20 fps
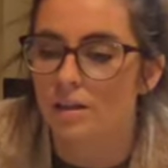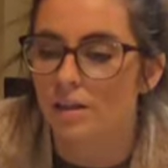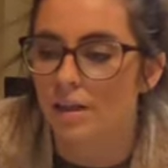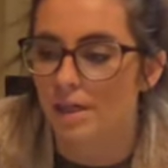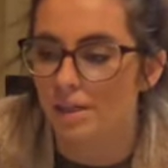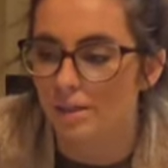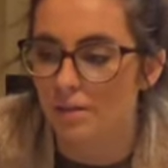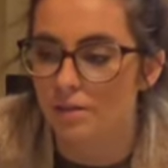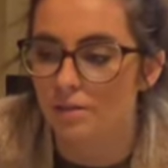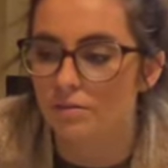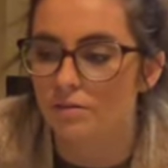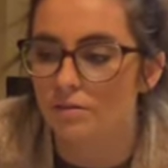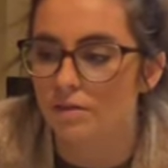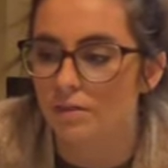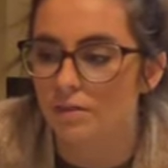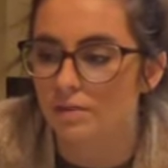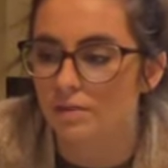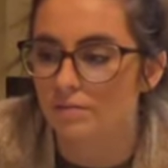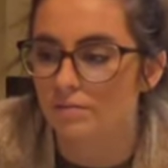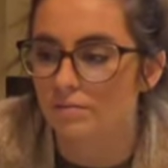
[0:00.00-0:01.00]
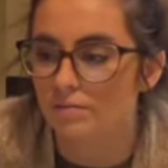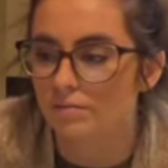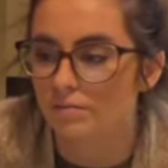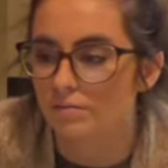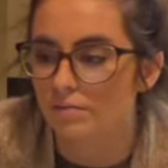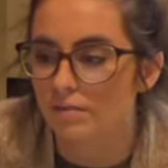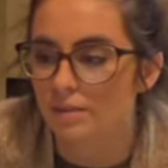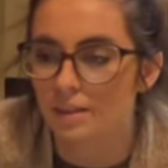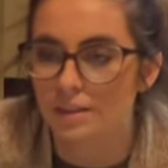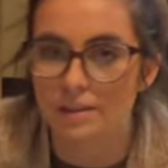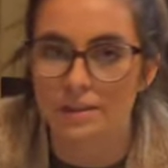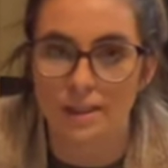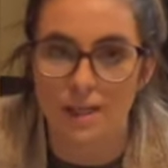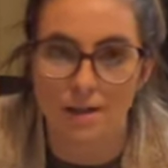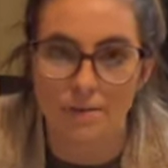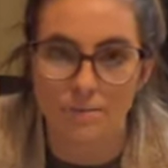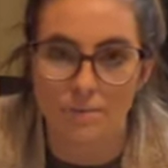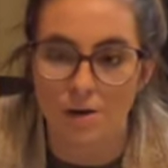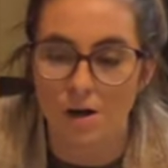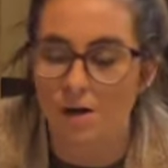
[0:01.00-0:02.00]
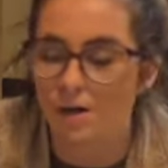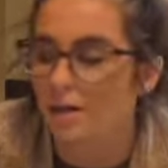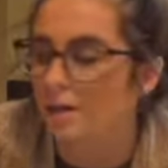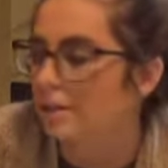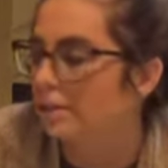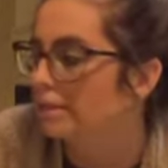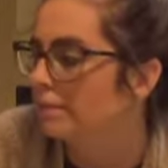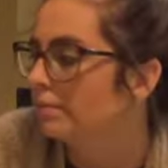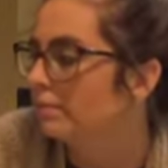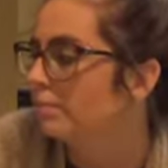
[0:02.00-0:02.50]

that use the same product.